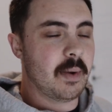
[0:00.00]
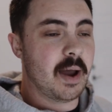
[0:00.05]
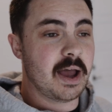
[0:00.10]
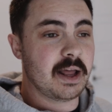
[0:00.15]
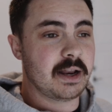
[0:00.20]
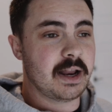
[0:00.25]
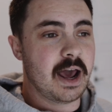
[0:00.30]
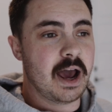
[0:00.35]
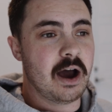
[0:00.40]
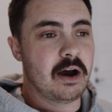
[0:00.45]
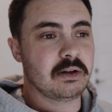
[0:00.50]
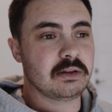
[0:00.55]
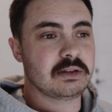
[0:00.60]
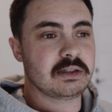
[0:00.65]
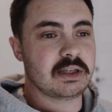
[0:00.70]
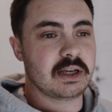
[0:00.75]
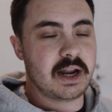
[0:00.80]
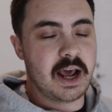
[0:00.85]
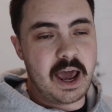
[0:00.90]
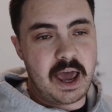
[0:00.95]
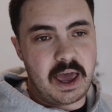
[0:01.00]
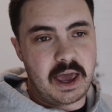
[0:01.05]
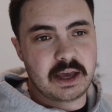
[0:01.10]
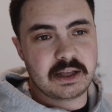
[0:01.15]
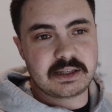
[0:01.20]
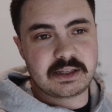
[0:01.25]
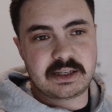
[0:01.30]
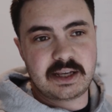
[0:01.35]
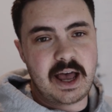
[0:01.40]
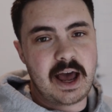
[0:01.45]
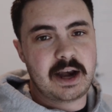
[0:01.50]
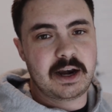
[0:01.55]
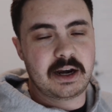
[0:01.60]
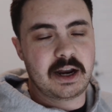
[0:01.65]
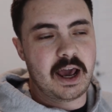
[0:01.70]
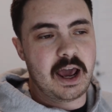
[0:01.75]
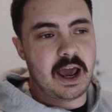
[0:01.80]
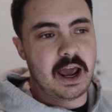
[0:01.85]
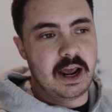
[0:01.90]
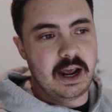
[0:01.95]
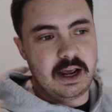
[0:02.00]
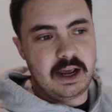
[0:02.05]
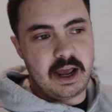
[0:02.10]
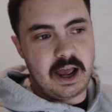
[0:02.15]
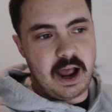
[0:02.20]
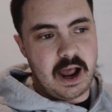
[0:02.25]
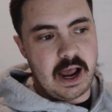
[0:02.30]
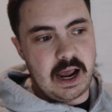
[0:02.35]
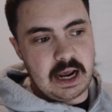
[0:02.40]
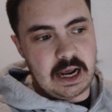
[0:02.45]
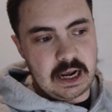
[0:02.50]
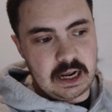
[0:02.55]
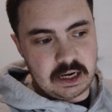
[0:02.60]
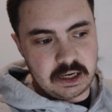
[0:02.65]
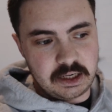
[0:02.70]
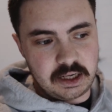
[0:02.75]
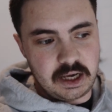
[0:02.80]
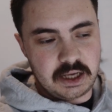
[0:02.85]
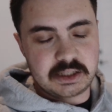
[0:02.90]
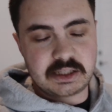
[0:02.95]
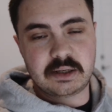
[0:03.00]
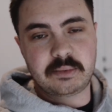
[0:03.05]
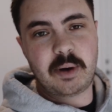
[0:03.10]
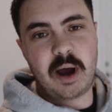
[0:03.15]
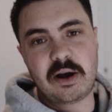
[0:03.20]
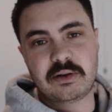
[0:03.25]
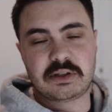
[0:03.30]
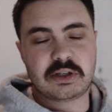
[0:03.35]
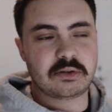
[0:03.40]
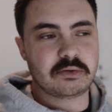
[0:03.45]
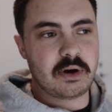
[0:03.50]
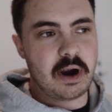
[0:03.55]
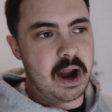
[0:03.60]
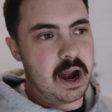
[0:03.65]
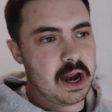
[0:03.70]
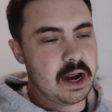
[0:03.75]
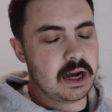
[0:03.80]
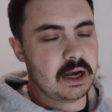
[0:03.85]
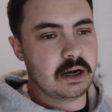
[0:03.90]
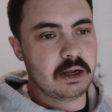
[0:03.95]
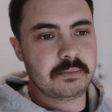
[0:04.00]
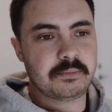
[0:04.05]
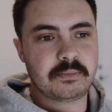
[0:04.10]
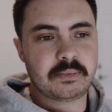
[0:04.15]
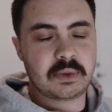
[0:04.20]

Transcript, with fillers: And now today it's Saturday and it's about to rain.